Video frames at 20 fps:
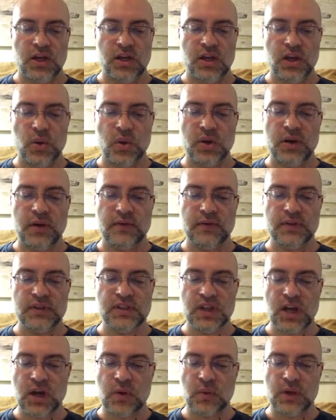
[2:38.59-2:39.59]
No one ever
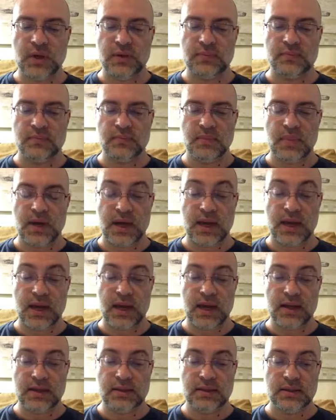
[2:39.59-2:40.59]
saw one, I
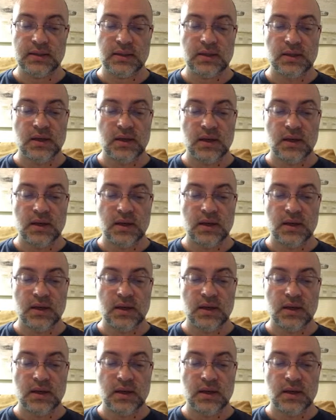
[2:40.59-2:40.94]
guess.